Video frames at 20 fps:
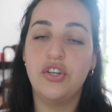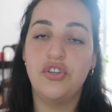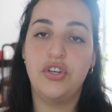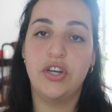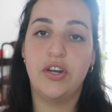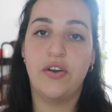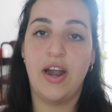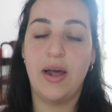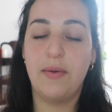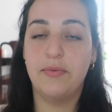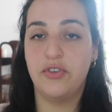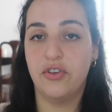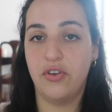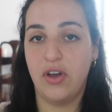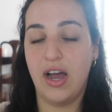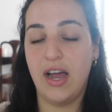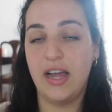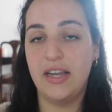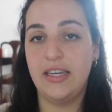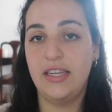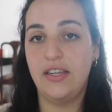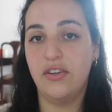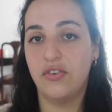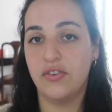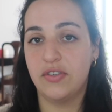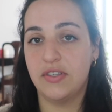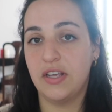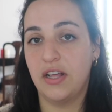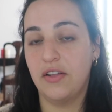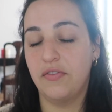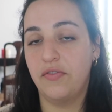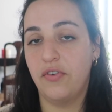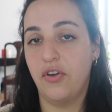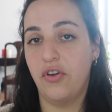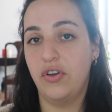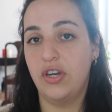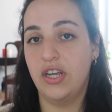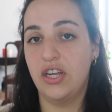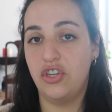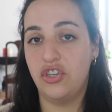She grabs her ID, her cell
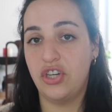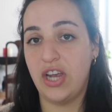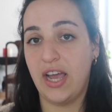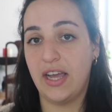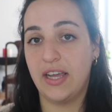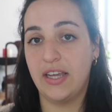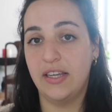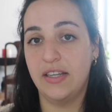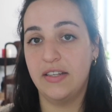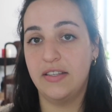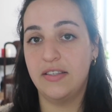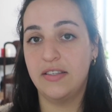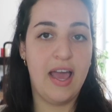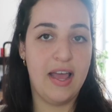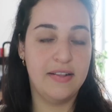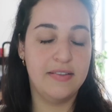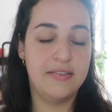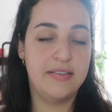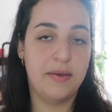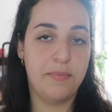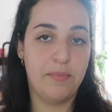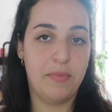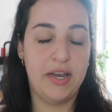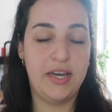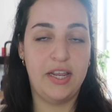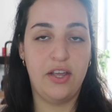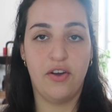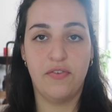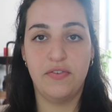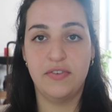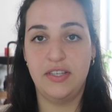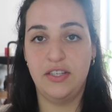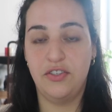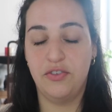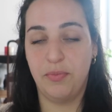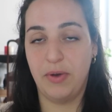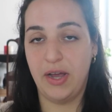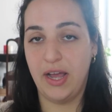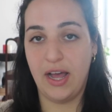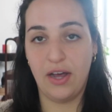phone, a jacket, and some money, obviously, to
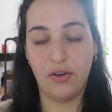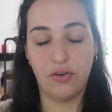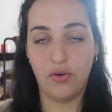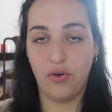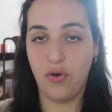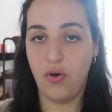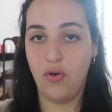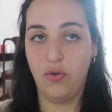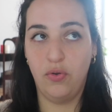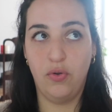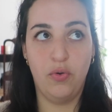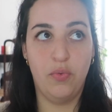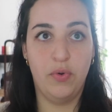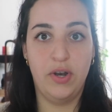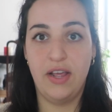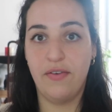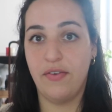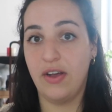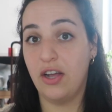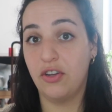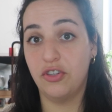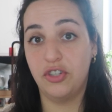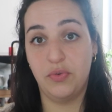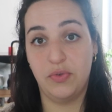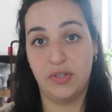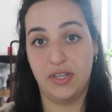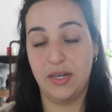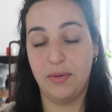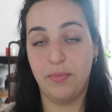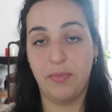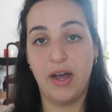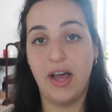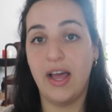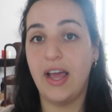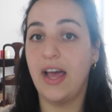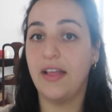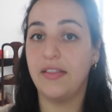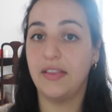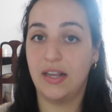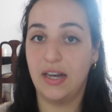buy alcohol or whatever else she was going to buy
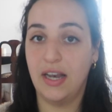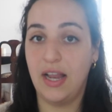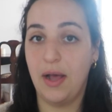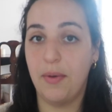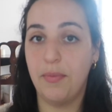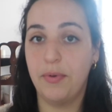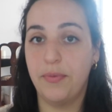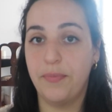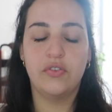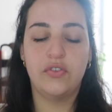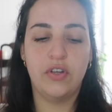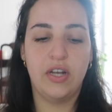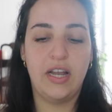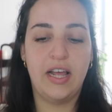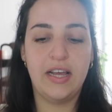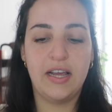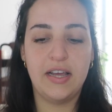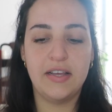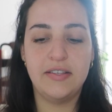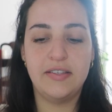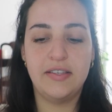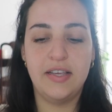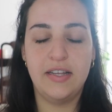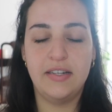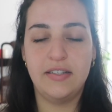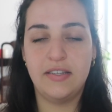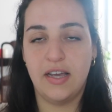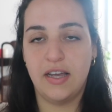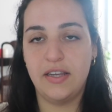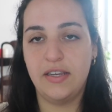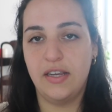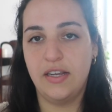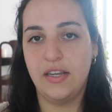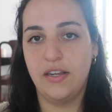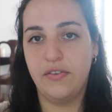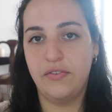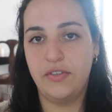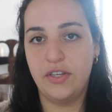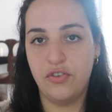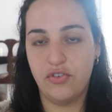at the club. So like I said, Tanya
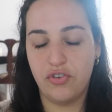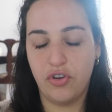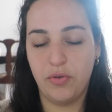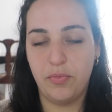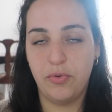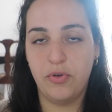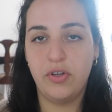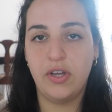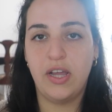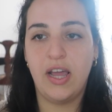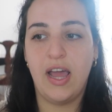lived in Joburg,